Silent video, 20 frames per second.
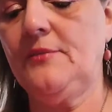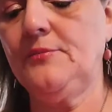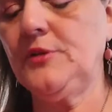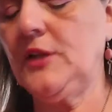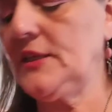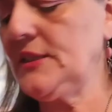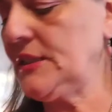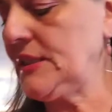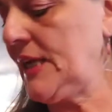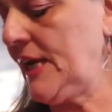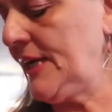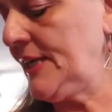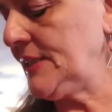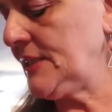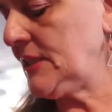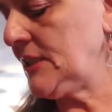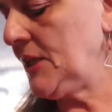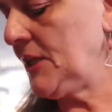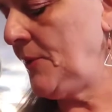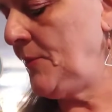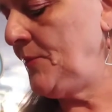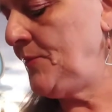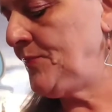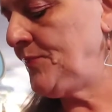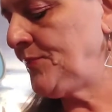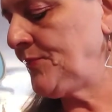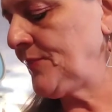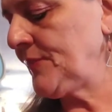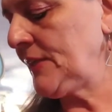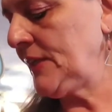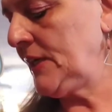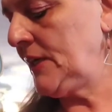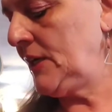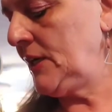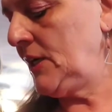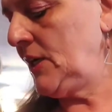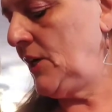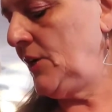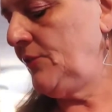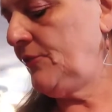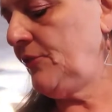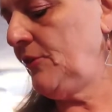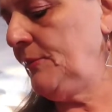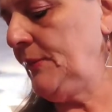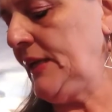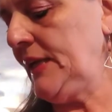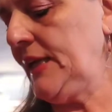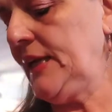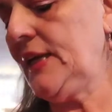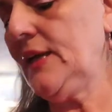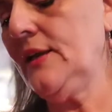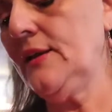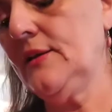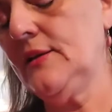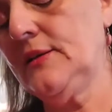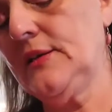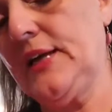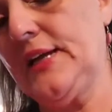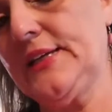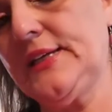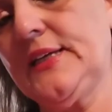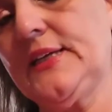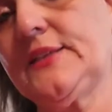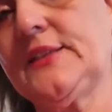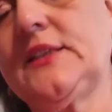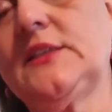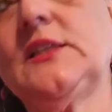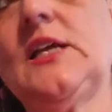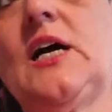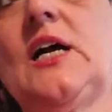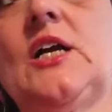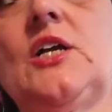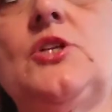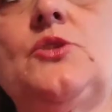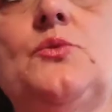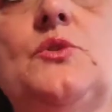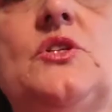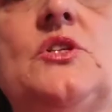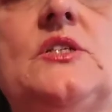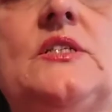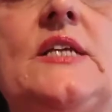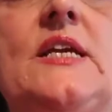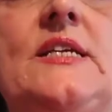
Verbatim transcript: have plus size. For me, I get the large, which is